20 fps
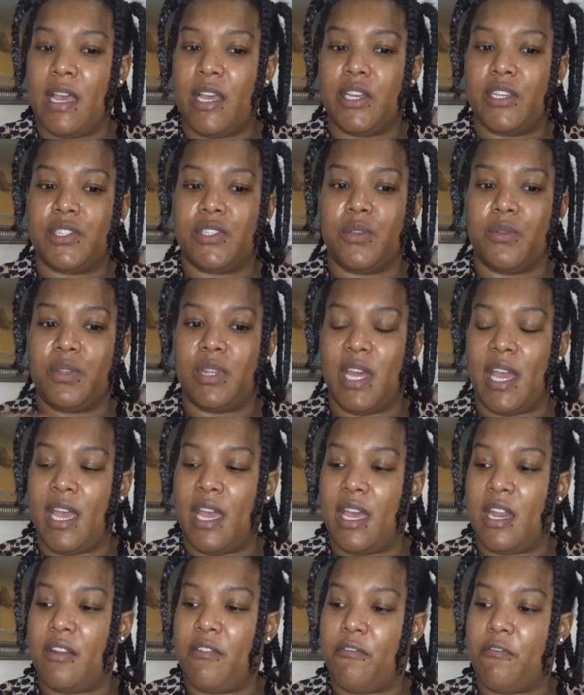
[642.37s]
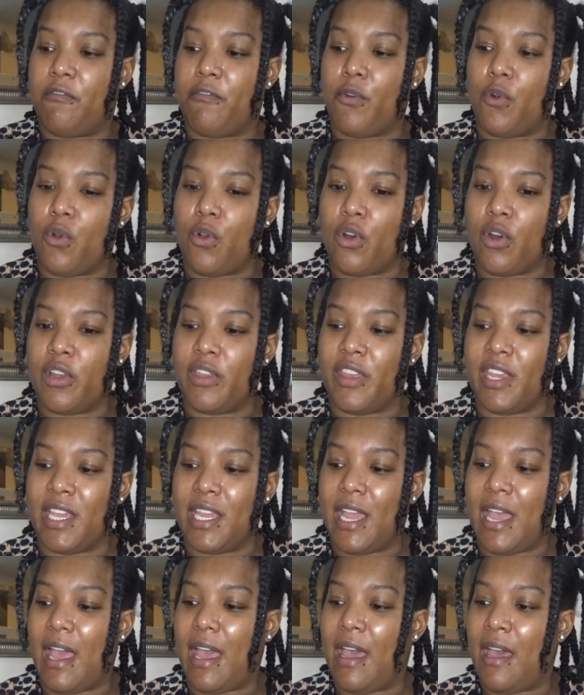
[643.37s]
So then for
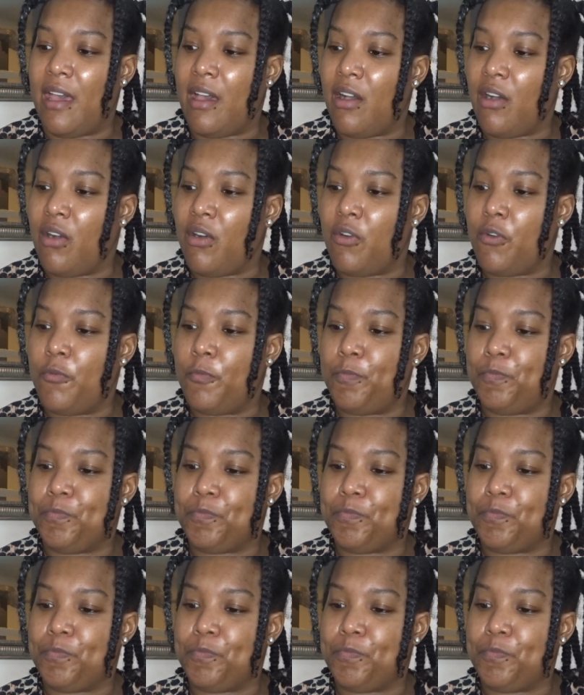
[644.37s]
the L,